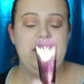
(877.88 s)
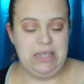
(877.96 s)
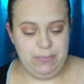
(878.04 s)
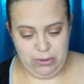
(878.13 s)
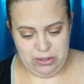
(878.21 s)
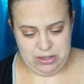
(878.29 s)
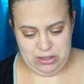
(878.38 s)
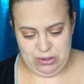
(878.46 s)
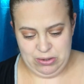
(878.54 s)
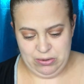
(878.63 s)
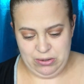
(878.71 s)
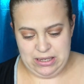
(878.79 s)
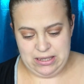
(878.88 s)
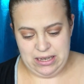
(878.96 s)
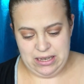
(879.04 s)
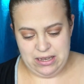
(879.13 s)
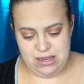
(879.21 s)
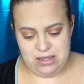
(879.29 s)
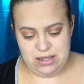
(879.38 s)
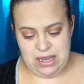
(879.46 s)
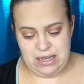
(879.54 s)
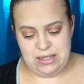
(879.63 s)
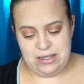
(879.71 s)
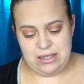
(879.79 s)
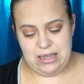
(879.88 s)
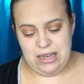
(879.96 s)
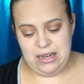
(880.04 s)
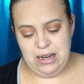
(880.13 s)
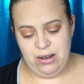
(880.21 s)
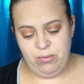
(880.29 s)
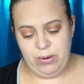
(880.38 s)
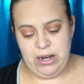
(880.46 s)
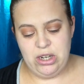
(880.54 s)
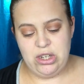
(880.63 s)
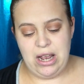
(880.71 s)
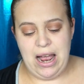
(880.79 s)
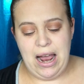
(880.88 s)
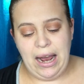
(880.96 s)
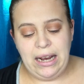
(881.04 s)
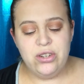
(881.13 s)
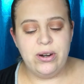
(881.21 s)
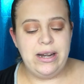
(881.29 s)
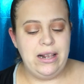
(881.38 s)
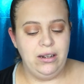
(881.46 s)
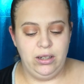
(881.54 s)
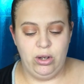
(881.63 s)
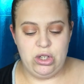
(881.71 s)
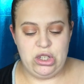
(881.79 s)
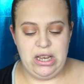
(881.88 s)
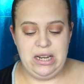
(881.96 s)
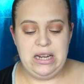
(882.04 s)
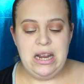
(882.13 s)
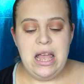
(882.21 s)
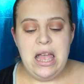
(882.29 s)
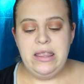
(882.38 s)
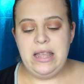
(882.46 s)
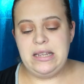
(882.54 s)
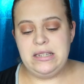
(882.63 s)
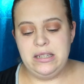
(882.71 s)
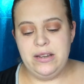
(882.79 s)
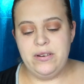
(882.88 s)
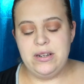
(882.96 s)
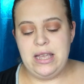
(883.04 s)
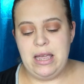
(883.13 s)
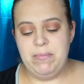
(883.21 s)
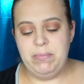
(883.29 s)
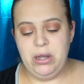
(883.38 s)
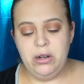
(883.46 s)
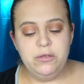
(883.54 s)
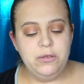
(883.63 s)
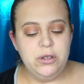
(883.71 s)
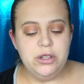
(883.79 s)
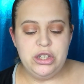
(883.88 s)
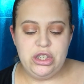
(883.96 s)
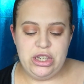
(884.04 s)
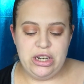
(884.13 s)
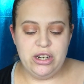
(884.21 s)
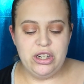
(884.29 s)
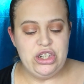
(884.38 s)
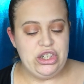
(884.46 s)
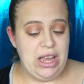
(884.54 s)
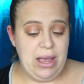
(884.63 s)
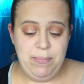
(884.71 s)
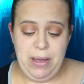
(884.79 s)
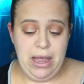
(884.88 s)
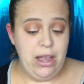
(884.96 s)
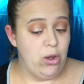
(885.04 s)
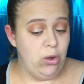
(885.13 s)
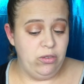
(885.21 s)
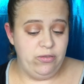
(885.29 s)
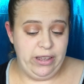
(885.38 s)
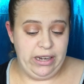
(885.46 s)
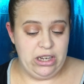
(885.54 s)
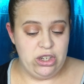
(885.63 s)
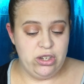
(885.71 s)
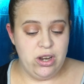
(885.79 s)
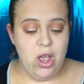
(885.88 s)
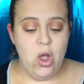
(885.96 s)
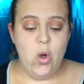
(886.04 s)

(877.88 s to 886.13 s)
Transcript: it's supposed to, it says a skin enriched hydrating lotion that delivers a beautiful sheer champagne gold finish